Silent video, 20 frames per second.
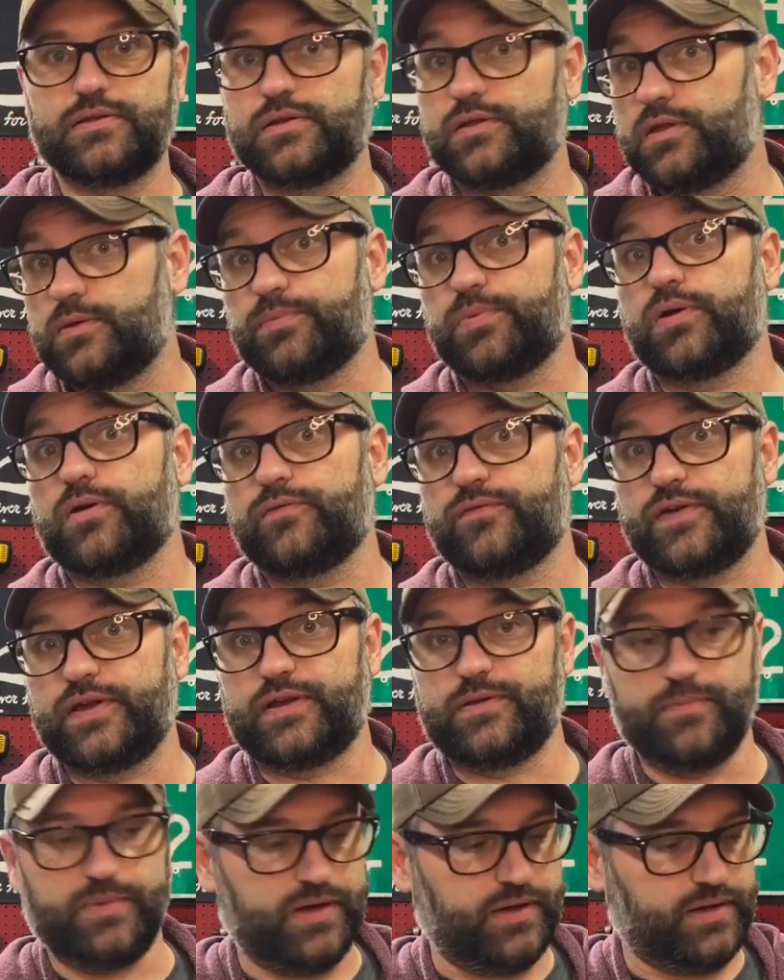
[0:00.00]
the perfect
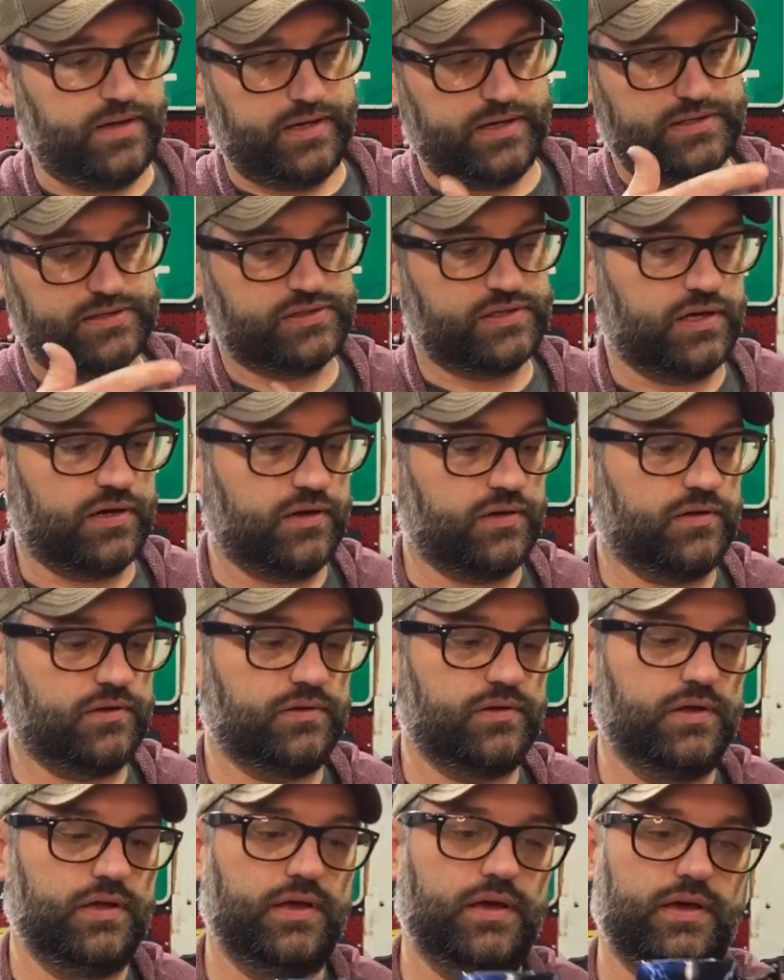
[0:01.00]
mug. It's tall,
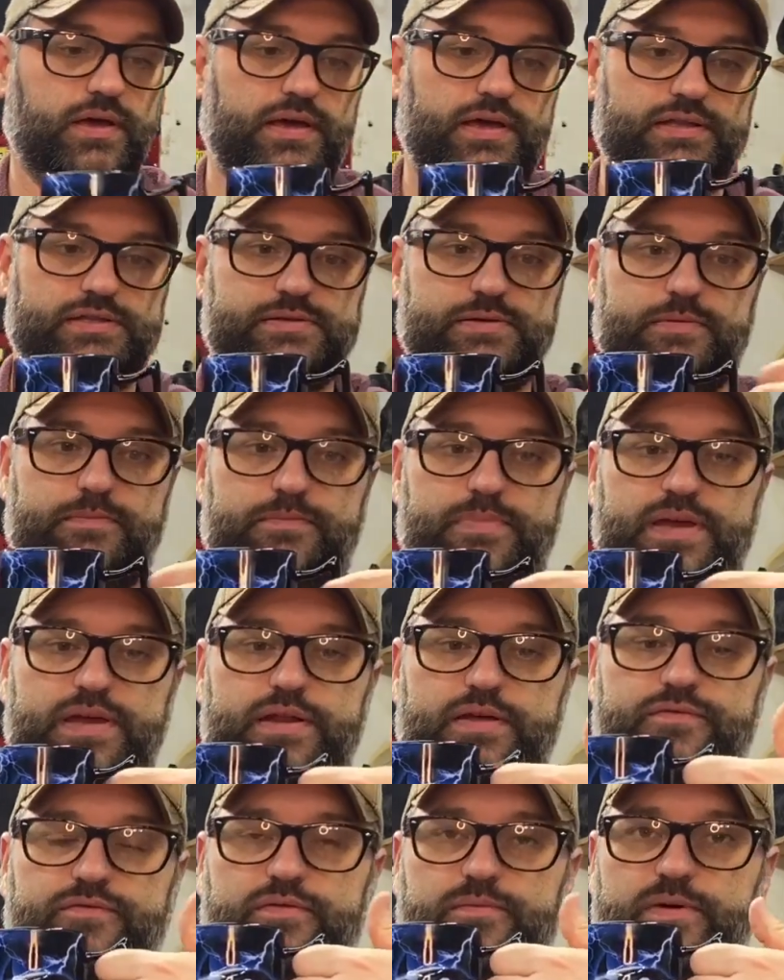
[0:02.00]
it's big
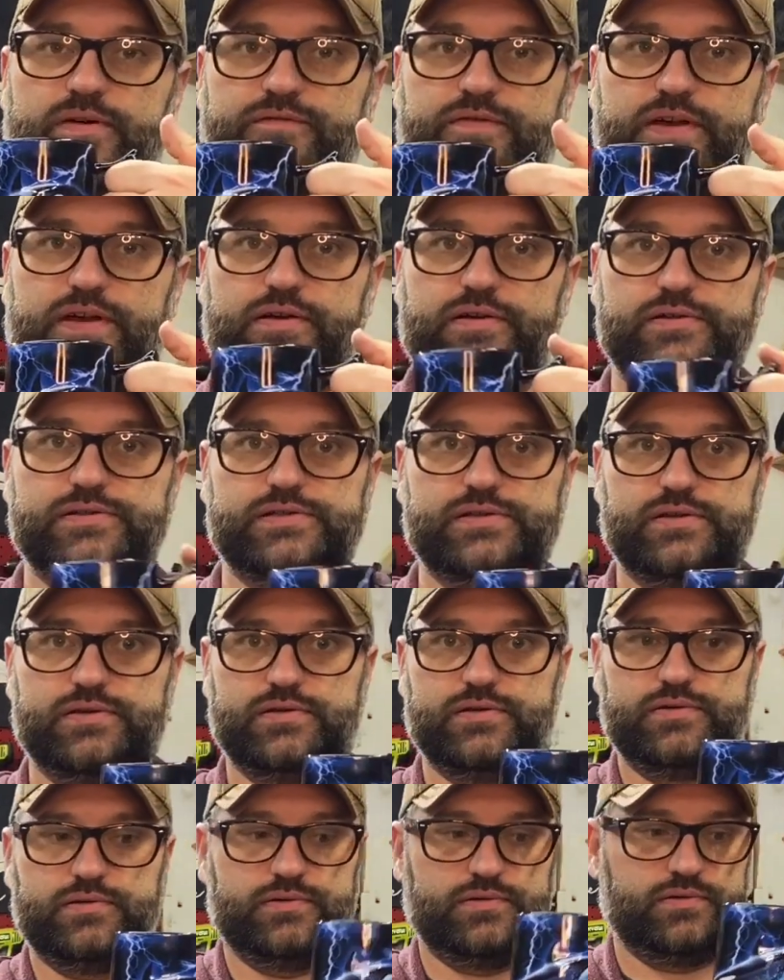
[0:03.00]
enough for my fingers
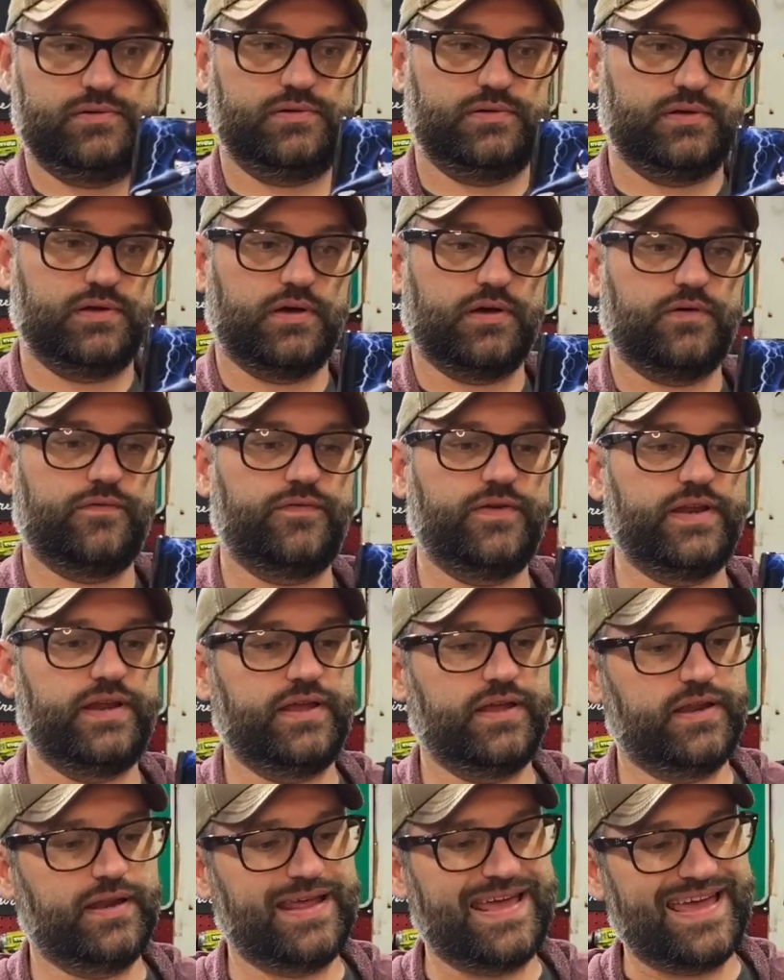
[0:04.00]
to all fit
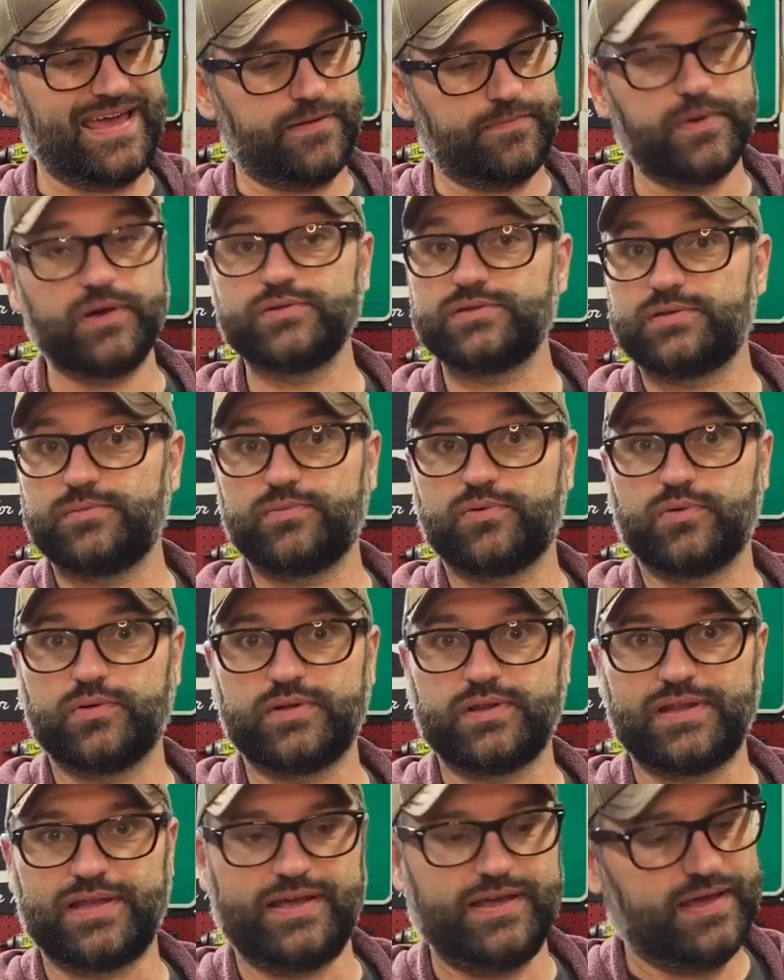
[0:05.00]
in, and most
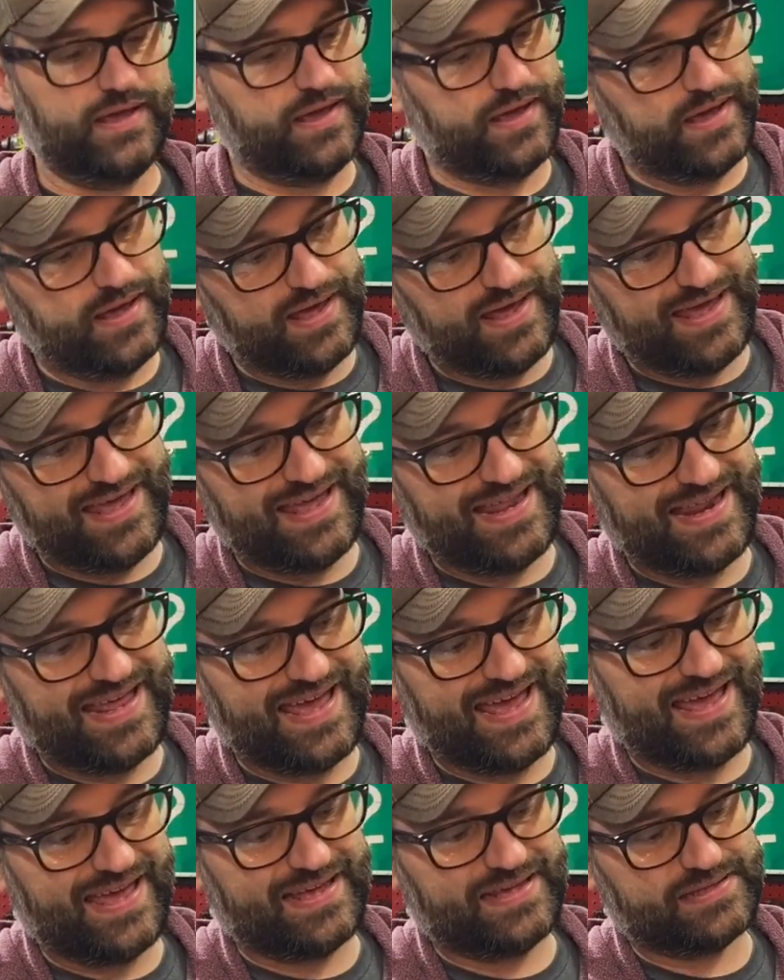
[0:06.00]
importantly, it
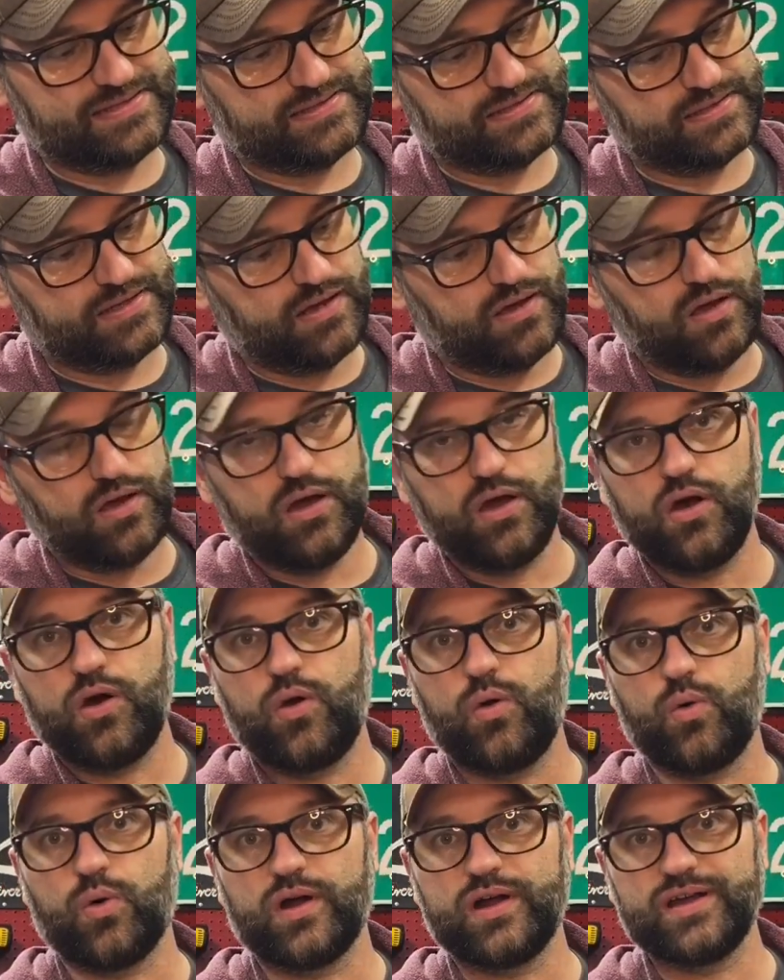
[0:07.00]
has
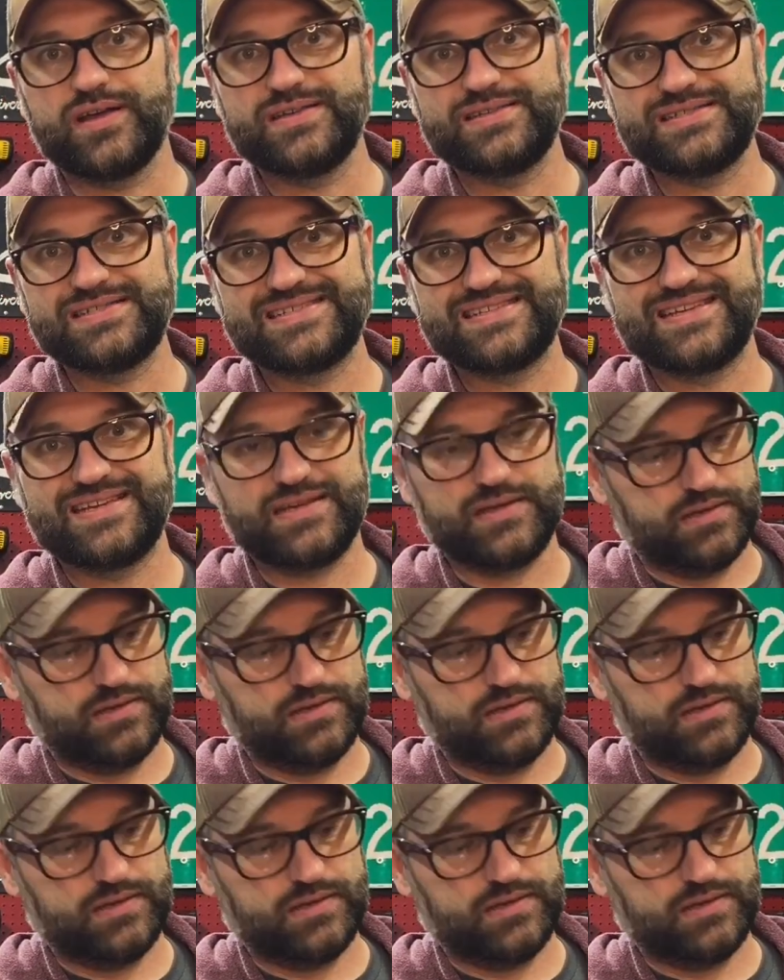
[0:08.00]
orcas